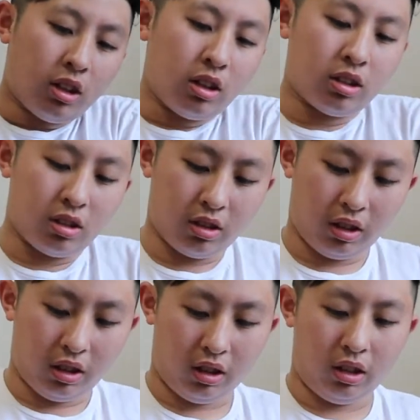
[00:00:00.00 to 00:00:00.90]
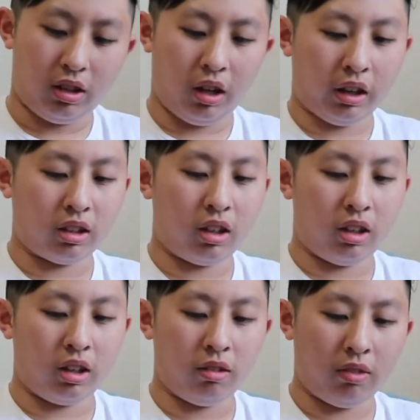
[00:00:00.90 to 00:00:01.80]
So yeah, I
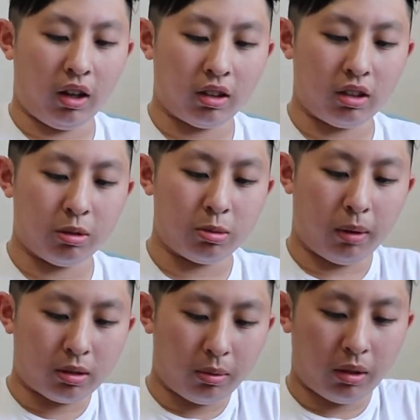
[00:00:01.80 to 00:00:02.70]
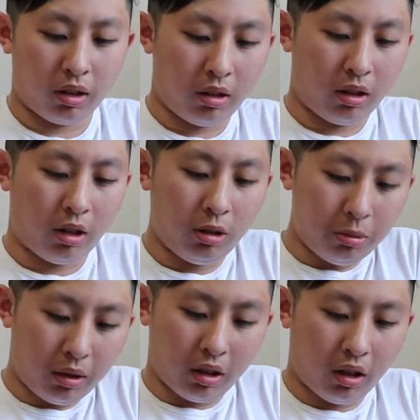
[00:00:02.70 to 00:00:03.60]
thought this box would be a little
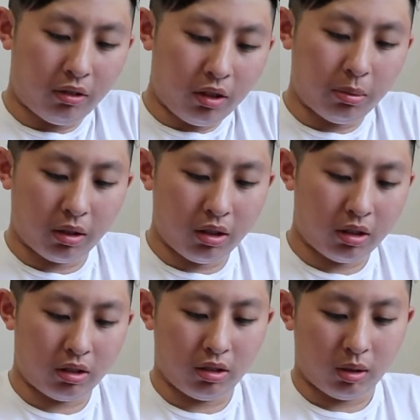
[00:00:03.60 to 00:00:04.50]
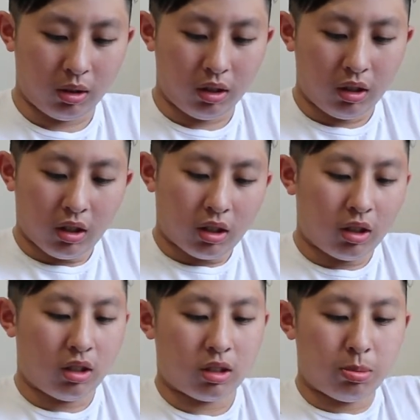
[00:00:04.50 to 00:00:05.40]
bit heavy, but you know,
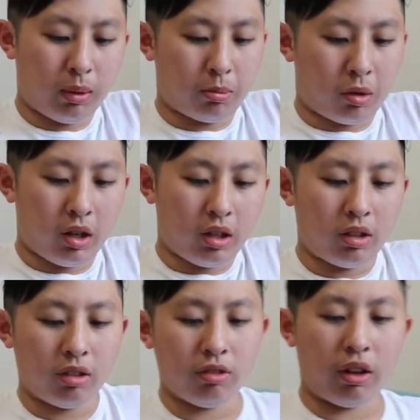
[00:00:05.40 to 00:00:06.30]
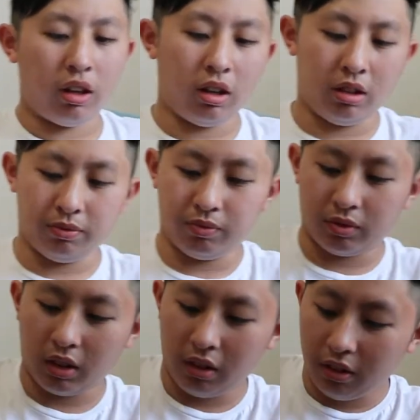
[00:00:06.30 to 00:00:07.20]
it's my brand new
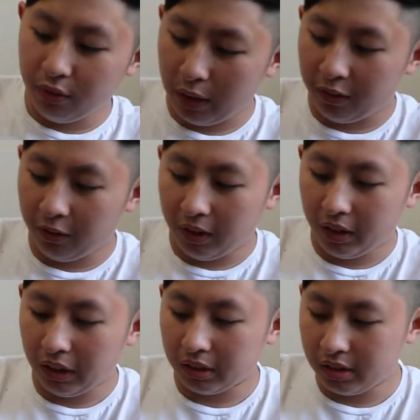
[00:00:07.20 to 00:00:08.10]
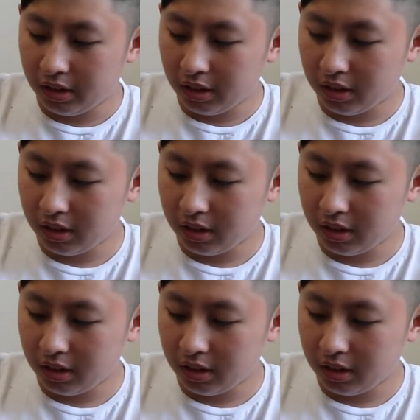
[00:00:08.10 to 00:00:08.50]
Vapormax.